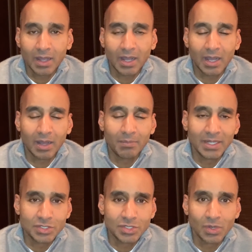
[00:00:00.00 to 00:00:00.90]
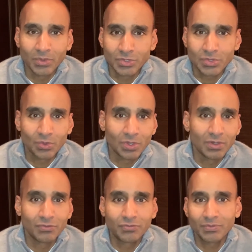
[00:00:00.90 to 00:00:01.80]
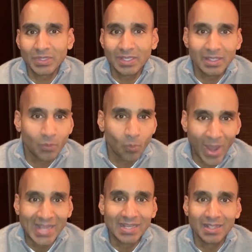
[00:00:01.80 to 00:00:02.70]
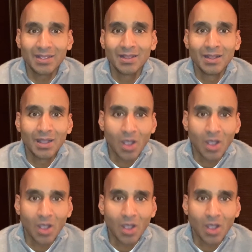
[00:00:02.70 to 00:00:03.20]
And so we're sort of waiting,